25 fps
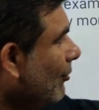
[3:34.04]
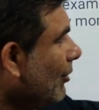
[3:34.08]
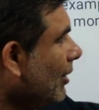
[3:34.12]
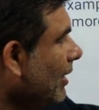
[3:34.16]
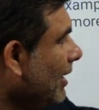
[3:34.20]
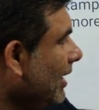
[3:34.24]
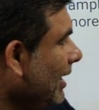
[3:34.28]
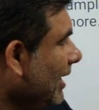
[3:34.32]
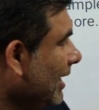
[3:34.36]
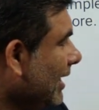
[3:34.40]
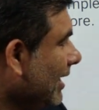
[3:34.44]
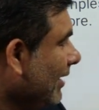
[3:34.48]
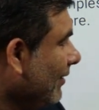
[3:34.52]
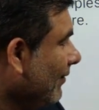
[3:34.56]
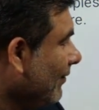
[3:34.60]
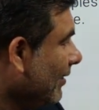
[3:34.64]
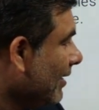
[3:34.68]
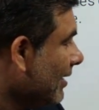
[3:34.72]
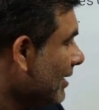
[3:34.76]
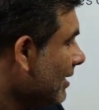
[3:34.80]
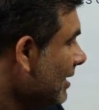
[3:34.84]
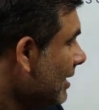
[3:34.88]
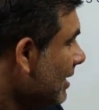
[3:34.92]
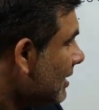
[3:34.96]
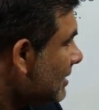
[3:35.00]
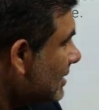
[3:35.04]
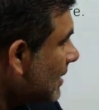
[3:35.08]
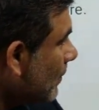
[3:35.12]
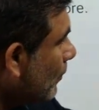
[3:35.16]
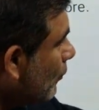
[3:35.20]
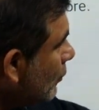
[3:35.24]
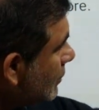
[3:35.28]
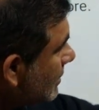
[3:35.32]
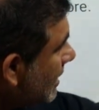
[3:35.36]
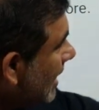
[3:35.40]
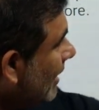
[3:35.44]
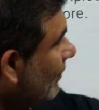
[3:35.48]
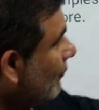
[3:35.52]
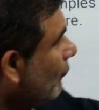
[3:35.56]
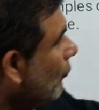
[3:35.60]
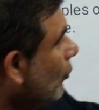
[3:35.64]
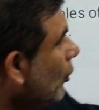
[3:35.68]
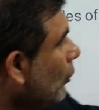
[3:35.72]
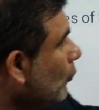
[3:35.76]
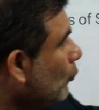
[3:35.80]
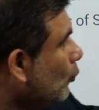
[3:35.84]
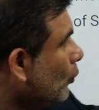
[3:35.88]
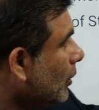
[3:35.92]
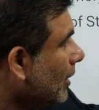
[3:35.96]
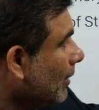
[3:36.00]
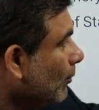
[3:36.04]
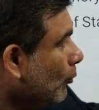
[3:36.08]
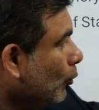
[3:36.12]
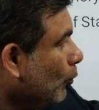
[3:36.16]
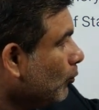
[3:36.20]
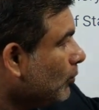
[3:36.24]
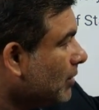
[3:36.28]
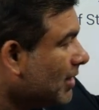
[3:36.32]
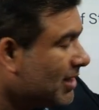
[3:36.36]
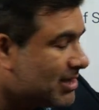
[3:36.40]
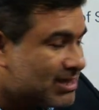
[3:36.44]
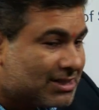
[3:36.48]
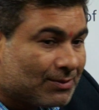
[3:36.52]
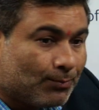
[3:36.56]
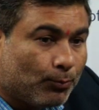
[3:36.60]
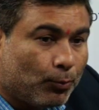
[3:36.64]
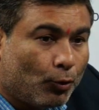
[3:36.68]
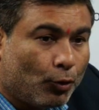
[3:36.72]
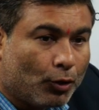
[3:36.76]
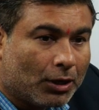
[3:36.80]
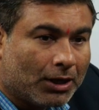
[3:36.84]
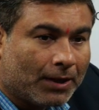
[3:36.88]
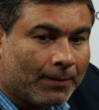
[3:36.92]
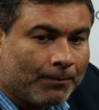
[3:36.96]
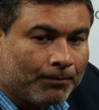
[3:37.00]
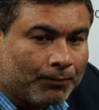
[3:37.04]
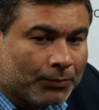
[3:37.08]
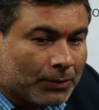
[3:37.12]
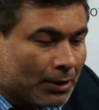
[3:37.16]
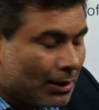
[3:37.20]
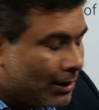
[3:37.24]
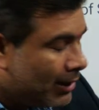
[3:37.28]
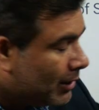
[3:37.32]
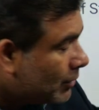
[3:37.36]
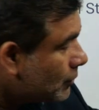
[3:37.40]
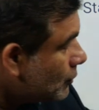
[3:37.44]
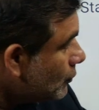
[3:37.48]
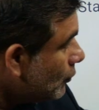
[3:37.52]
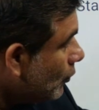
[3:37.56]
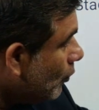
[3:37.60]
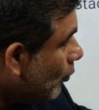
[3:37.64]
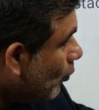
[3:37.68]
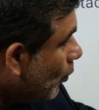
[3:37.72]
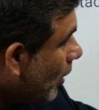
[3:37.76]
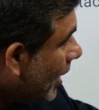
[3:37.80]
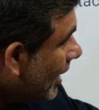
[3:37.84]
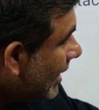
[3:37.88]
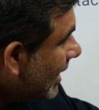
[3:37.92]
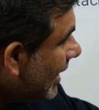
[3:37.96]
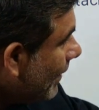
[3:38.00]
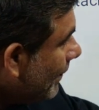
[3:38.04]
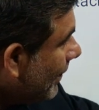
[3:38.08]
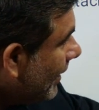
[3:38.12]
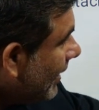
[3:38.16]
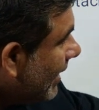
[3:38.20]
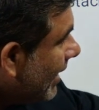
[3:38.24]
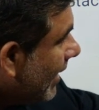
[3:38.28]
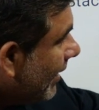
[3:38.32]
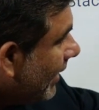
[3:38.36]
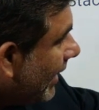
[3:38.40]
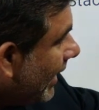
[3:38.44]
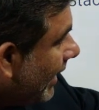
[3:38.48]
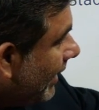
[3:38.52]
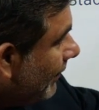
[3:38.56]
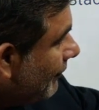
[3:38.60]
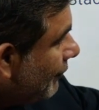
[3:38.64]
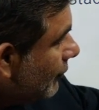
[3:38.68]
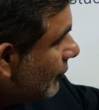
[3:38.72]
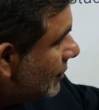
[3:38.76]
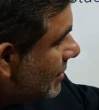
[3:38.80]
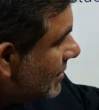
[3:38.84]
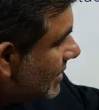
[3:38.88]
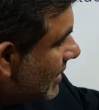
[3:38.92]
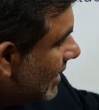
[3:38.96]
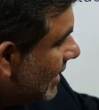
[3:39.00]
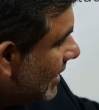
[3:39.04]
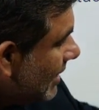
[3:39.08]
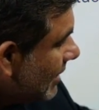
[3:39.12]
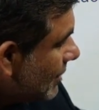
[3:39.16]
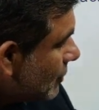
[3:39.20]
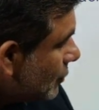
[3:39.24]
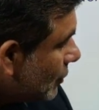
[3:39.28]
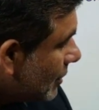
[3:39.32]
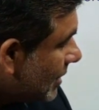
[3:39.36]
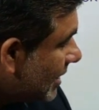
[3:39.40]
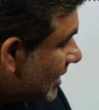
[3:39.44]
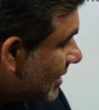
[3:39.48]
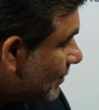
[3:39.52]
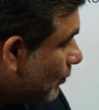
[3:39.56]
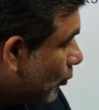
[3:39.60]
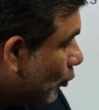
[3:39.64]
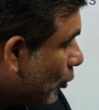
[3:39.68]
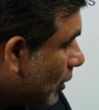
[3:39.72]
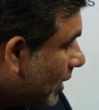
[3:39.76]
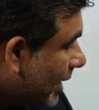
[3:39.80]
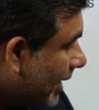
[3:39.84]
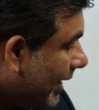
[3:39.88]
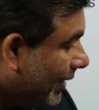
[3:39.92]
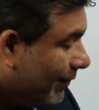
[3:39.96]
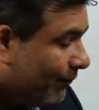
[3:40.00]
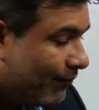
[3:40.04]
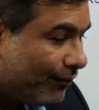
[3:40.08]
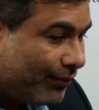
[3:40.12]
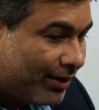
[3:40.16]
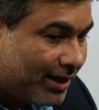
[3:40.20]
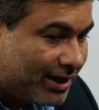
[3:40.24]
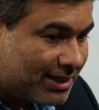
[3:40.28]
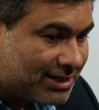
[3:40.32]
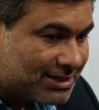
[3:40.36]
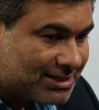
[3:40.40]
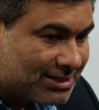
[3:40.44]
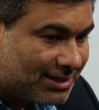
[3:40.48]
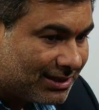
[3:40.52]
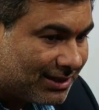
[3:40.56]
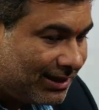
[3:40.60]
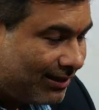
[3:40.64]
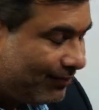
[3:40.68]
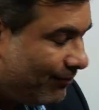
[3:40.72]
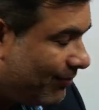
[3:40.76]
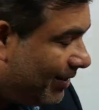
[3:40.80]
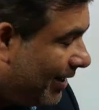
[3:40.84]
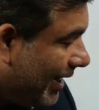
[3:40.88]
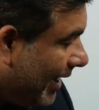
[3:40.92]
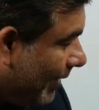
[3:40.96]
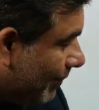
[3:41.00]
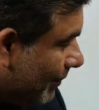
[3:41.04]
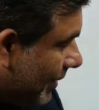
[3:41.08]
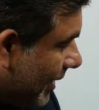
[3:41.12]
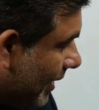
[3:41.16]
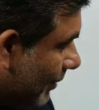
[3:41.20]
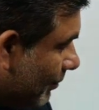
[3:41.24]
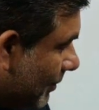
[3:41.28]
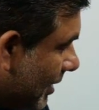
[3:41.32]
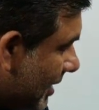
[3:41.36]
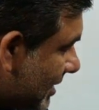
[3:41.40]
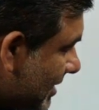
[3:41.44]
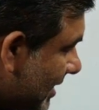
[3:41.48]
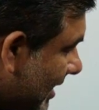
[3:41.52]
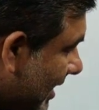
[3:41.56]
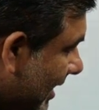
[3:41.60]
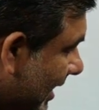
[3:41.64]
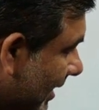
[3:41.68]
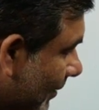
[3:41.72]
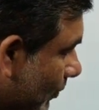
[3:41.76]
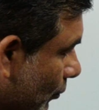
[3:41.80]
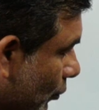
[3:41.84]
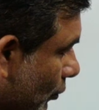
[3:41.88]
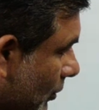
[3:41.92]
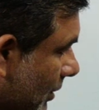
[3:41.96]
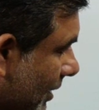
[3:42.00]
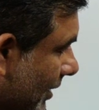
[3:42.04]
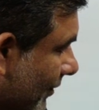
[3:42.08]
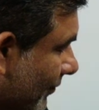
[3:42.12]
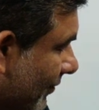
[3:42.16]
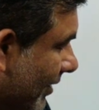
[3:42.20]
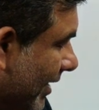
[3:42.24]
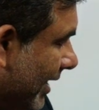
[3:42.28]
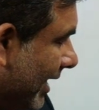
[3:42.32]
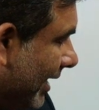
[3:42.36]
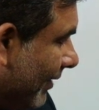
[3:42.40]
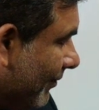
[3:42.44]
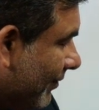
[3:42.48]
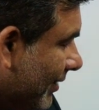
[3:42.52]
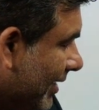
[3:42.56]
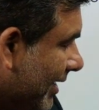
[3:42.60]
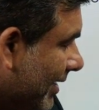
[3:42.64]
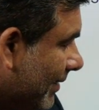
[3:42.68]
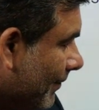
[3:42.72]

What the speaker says: already given, suppose I want to remove this book. So what happened, if you see, so this book came first, then we have keep the second book, then we have